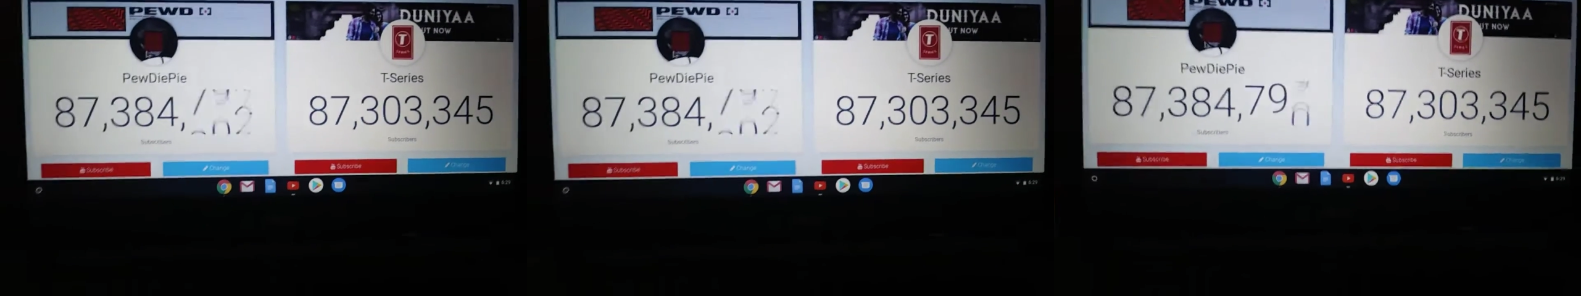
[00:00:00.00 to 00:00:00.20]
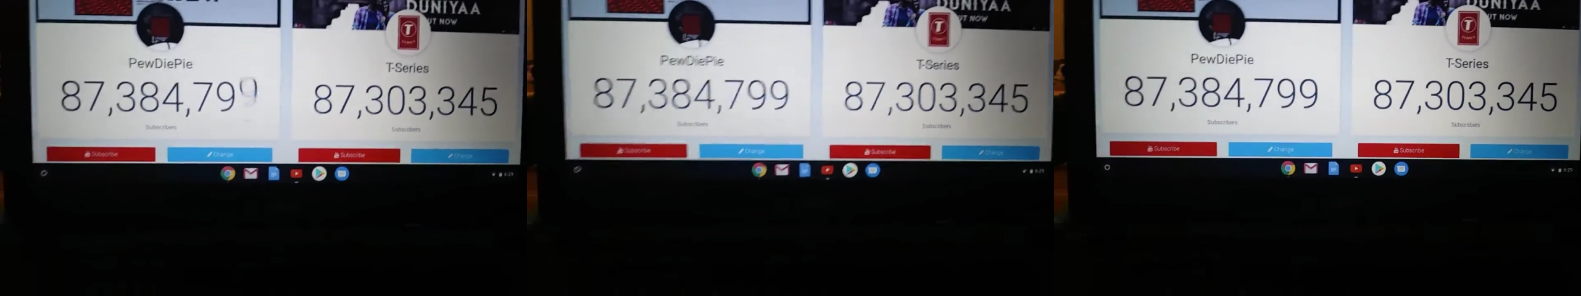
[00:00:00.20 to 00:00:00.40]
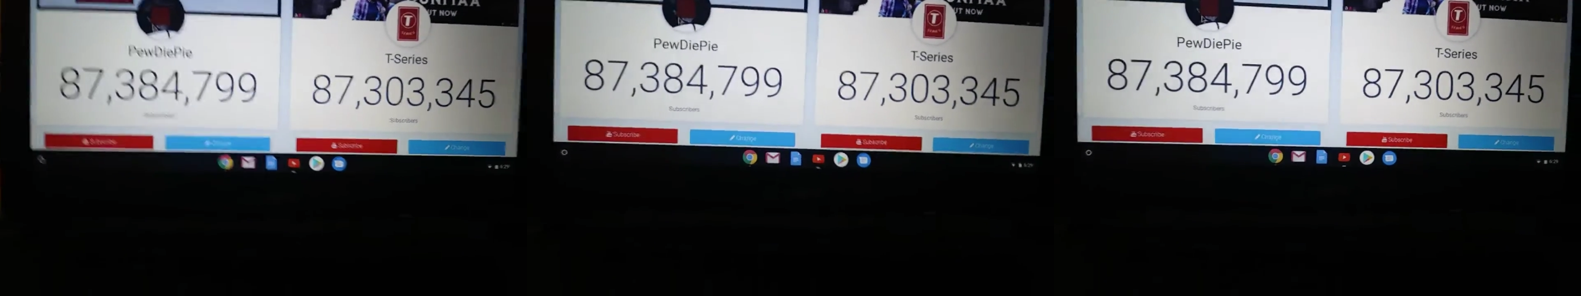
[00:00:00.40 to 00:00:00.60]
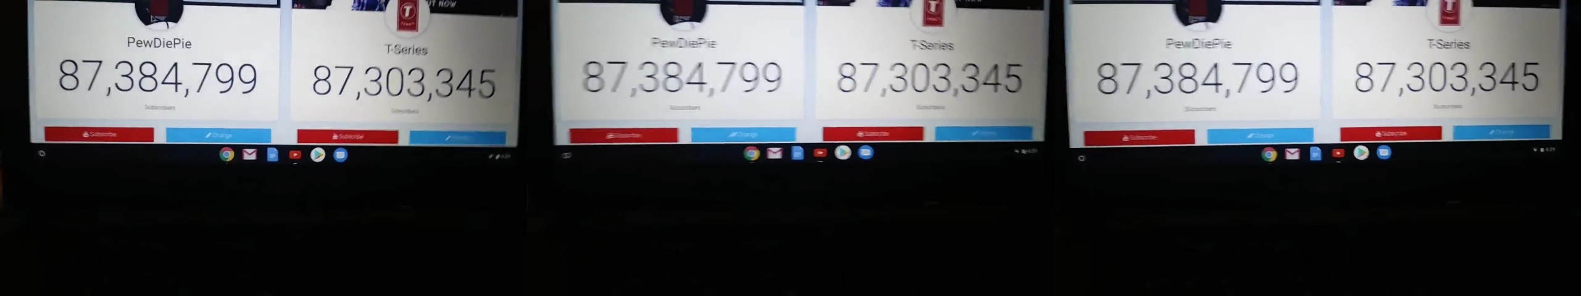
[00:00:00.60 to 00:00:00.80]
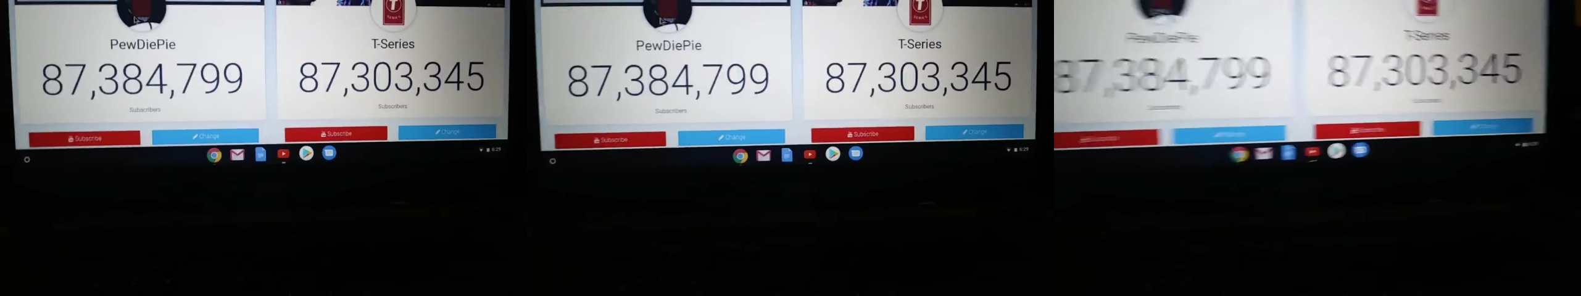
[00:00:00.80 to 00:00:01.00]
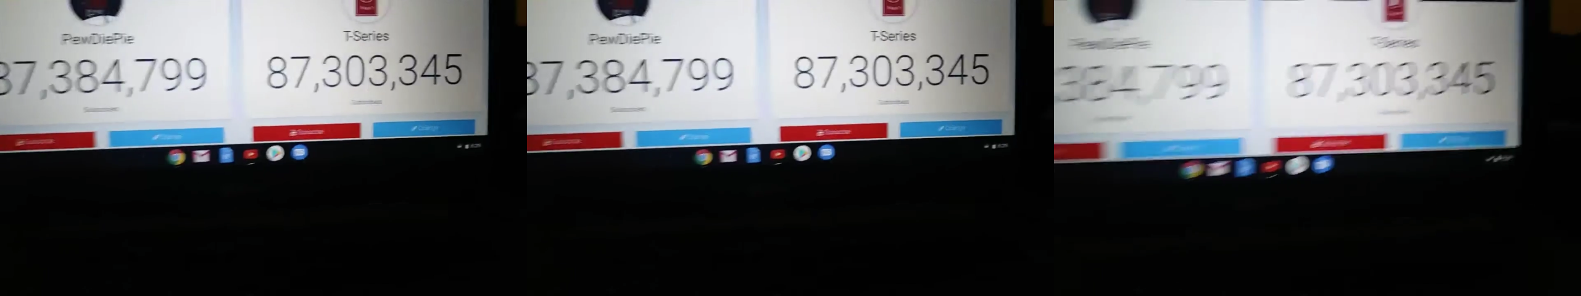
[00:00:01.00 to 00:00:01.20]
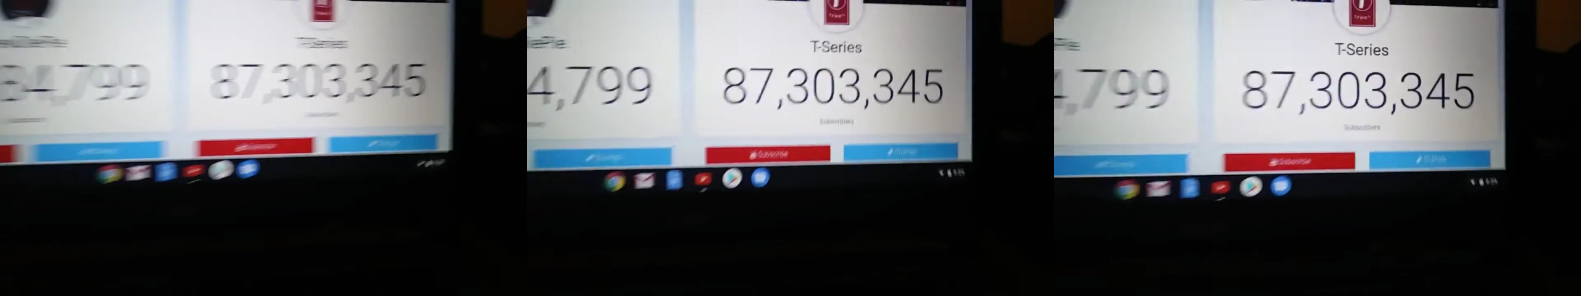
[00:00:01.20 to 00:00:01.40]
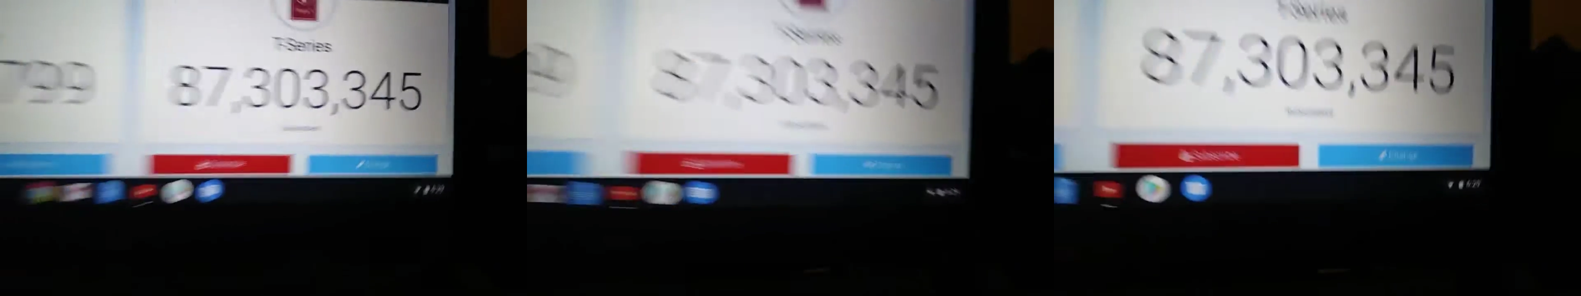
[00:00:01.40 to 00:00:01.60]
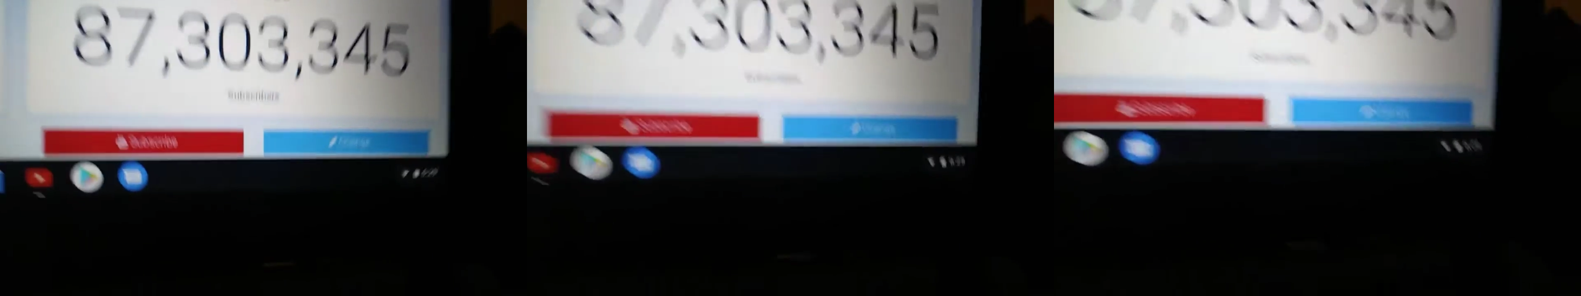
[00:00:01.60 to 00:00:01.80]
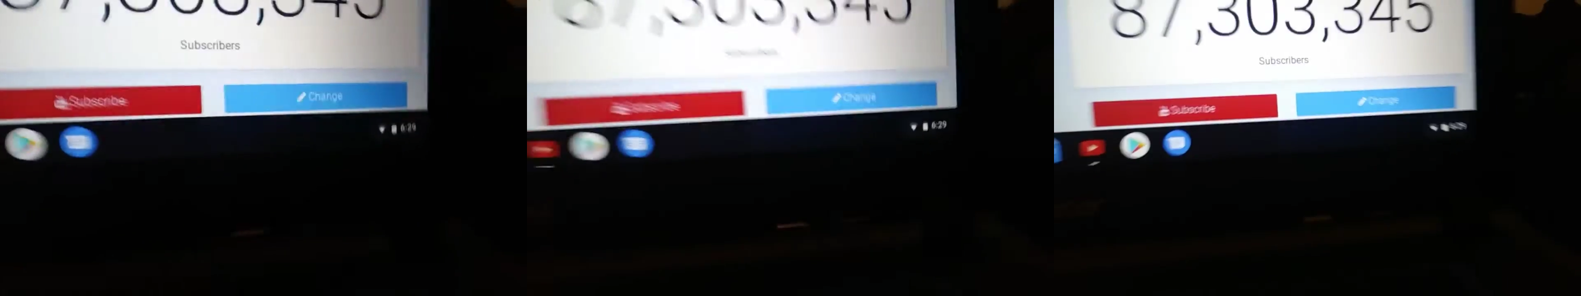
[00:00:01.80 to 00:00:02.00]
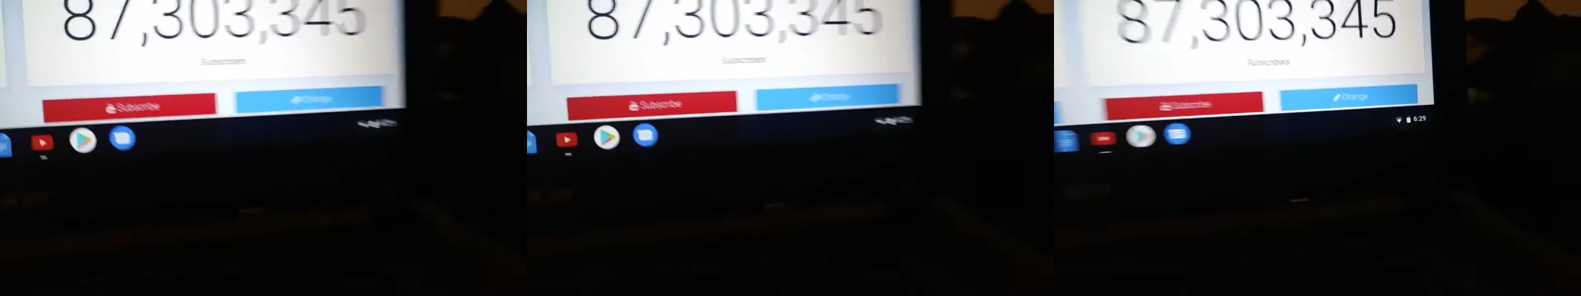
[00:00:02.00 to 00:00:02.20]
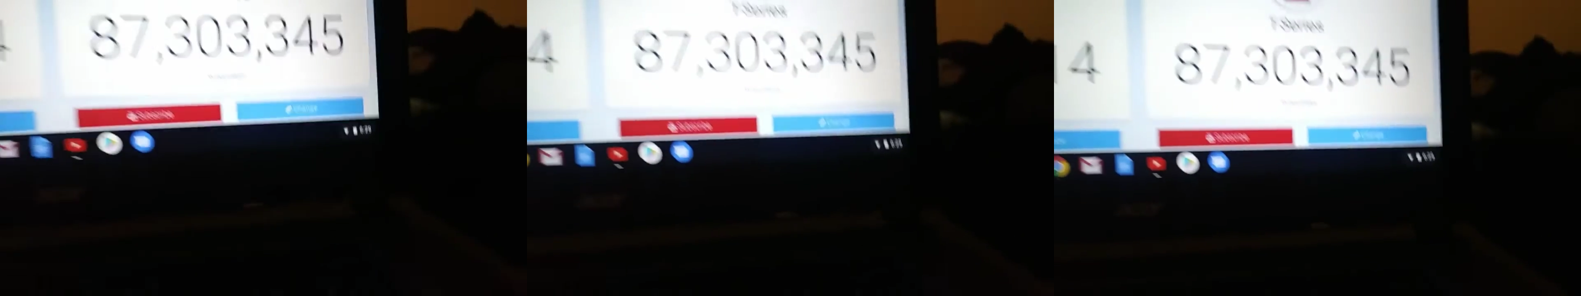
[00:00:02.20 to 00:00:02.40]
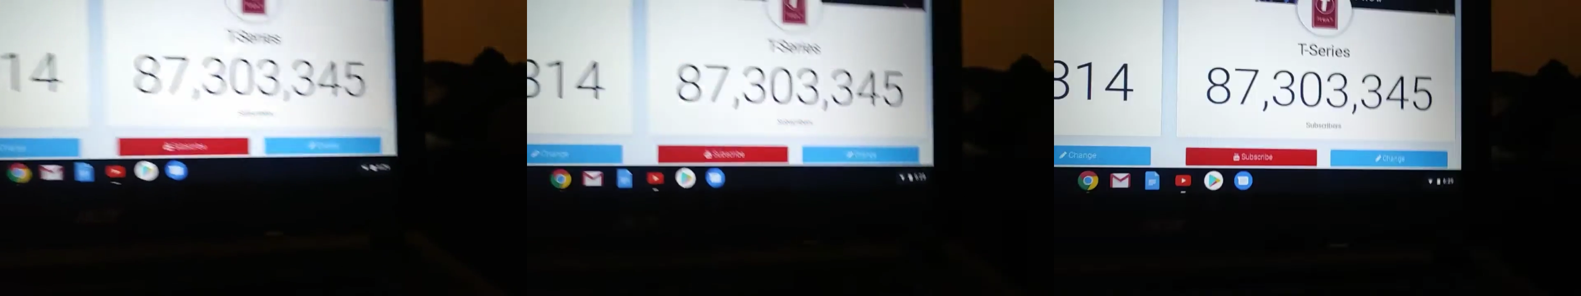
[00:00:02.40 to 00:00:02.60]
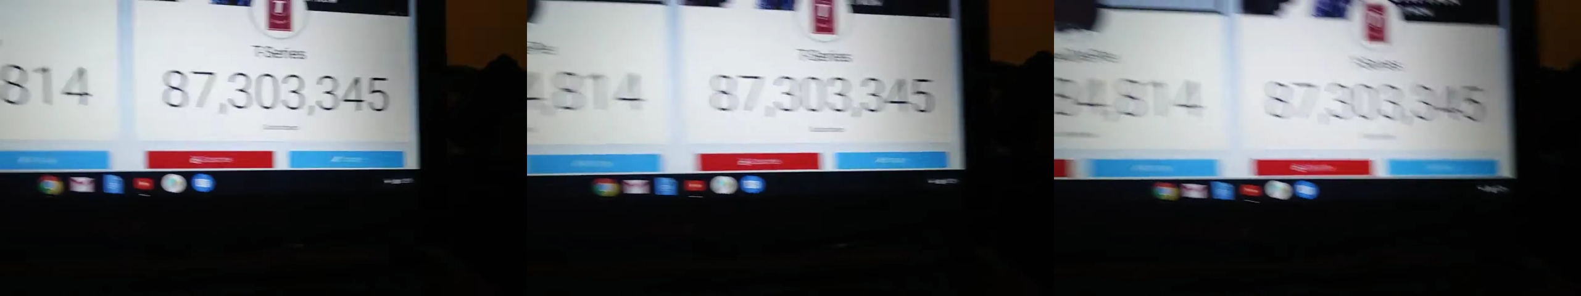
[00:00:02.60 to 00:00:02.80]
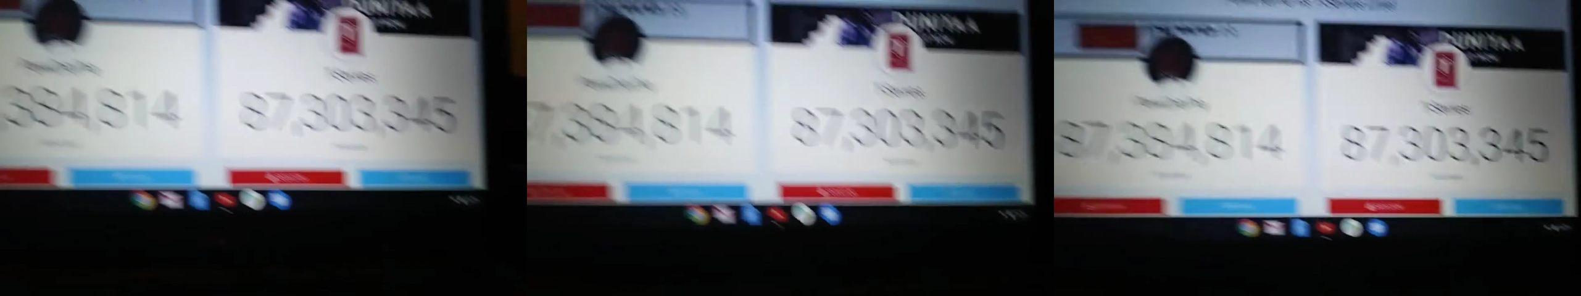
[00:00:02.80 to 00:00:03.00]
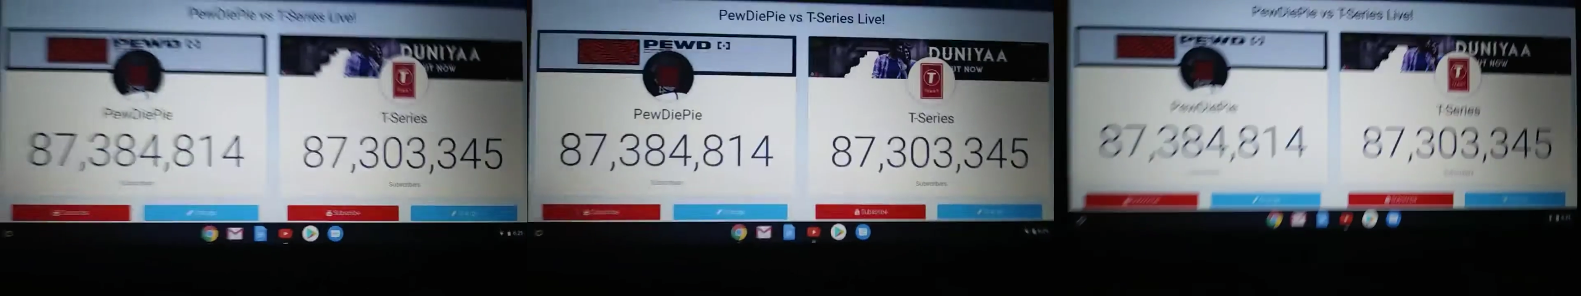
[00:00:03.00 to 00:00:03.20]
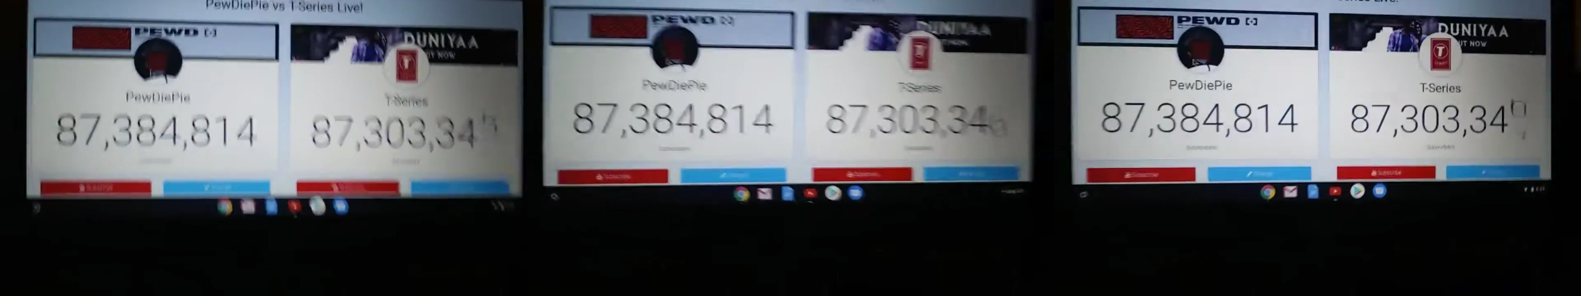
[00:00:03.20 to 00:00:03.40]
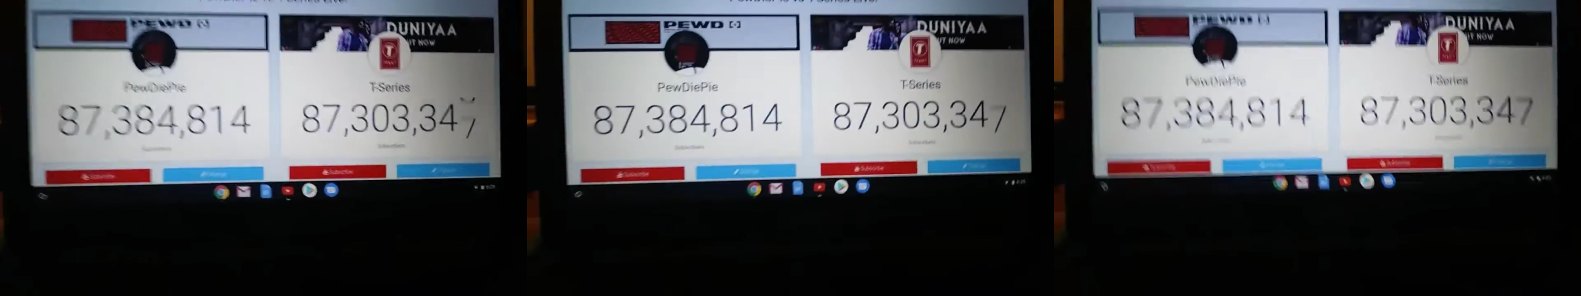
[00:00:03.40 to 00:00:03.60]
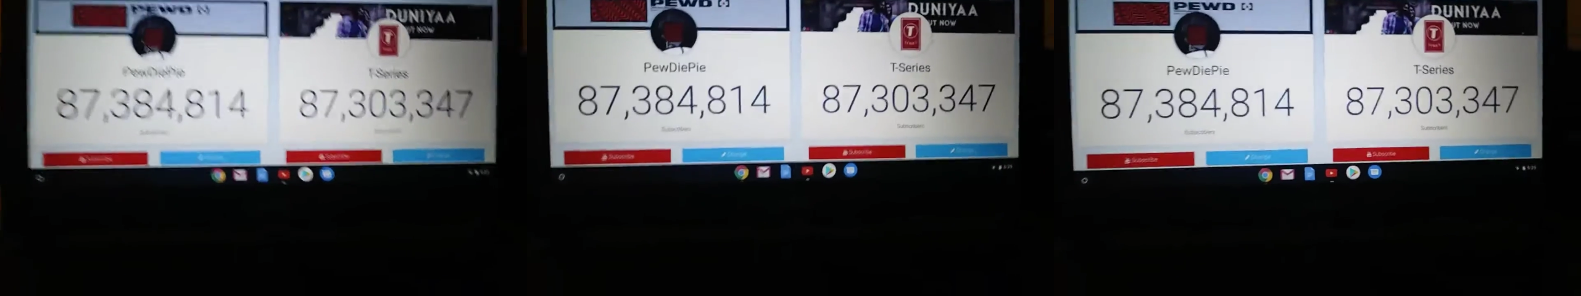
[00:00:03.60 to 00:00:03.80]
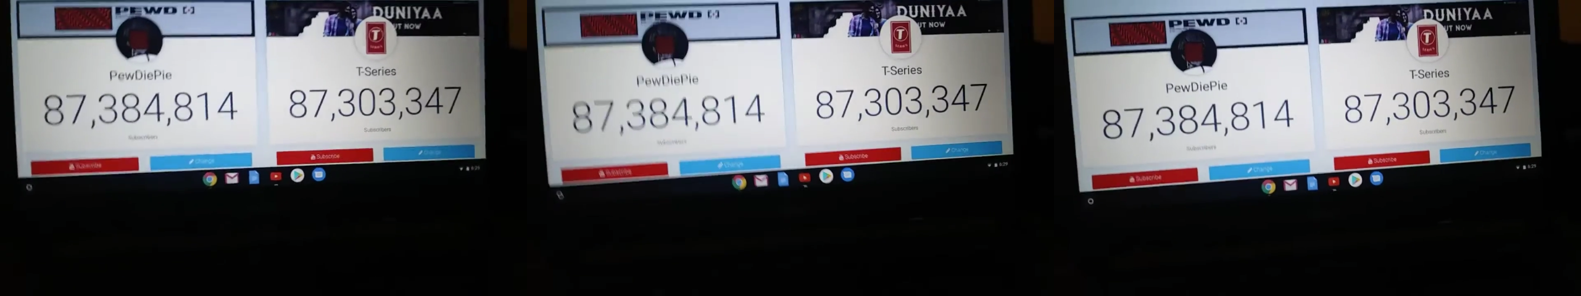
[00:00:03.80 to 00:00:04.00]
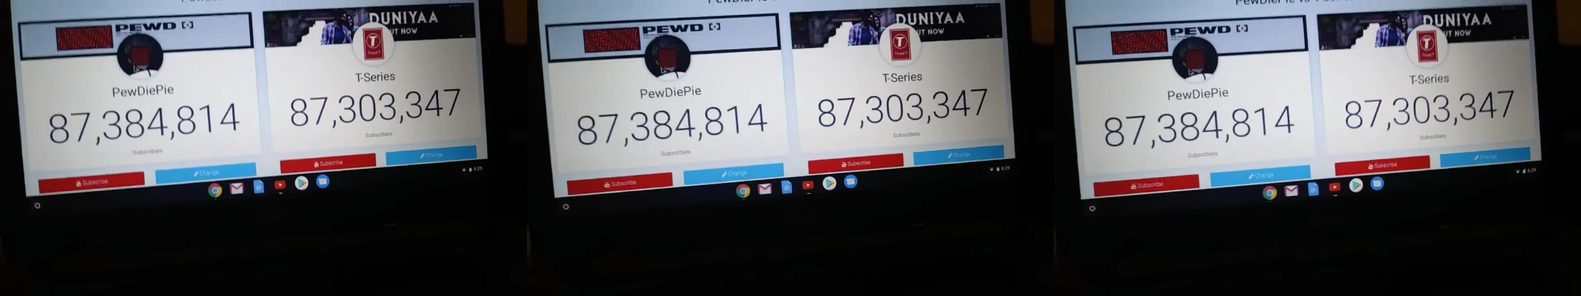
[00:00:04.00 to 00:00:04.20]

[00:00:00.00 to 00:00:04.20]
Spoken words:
No face is visible, so there are no lips to read.